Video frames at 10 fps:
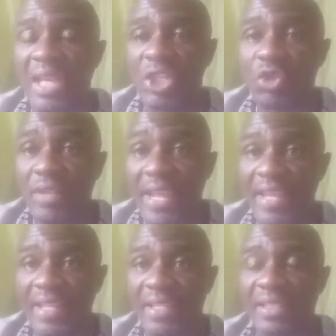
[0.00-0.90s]
Today,
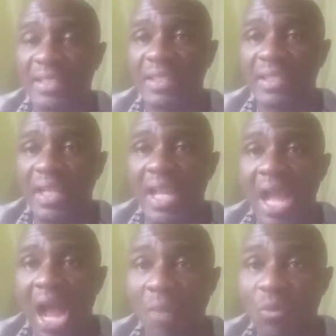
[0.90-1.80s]

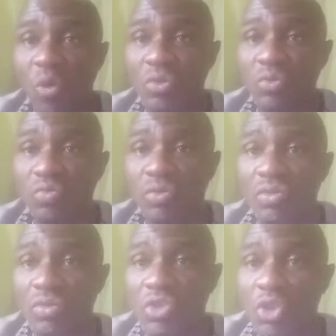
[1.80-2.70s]
I'm going to
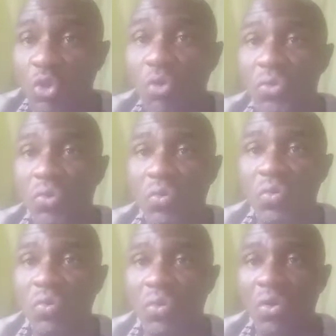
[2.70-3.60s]
show you
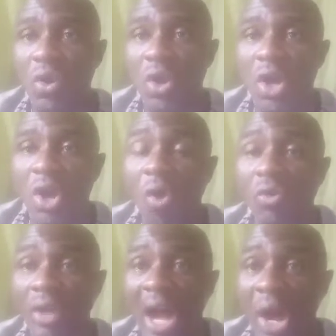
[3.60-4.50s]

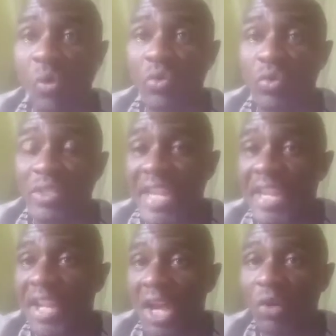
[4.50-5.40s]
on how to
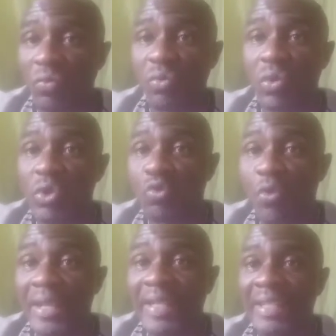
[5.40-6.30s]
take care of your
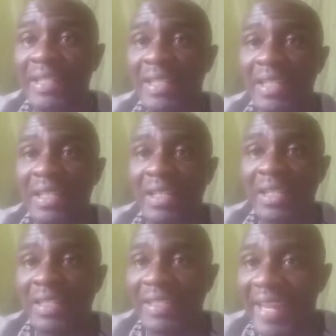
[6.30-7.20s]
swelling
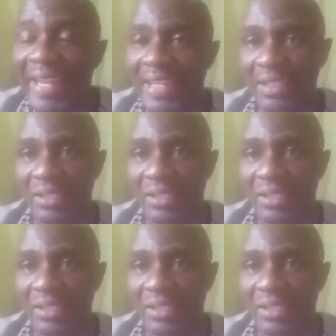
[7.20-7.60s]
leg.